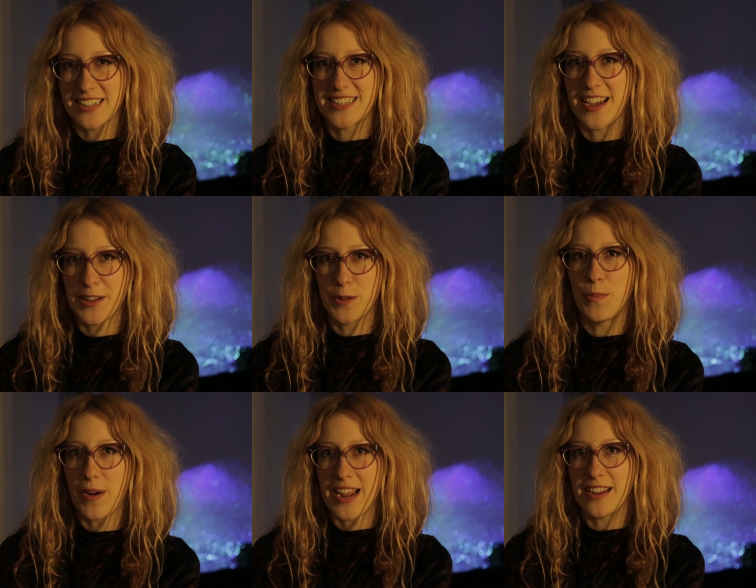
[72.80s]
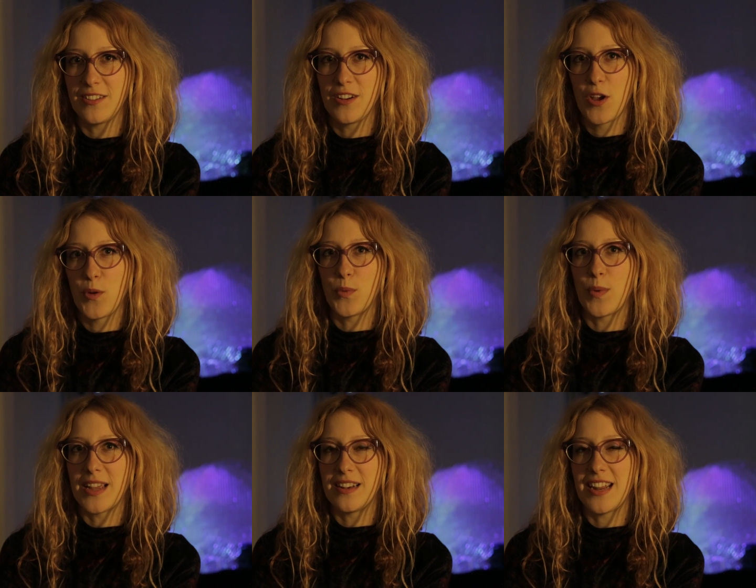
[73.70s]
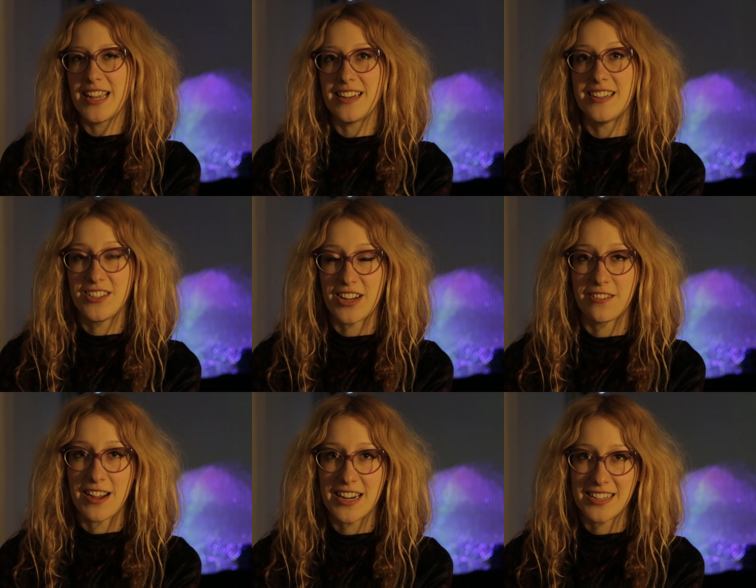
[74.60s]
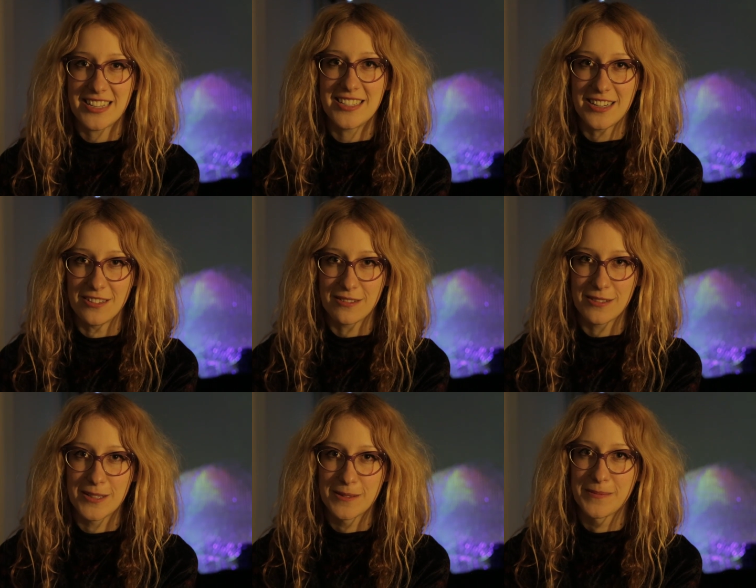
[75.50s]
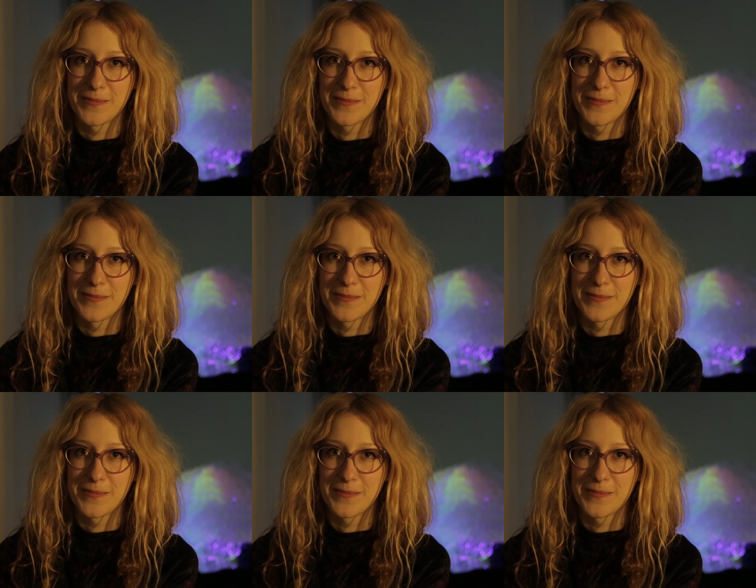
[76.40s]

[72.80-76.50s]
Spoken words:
inside the brain when it is generating these signals.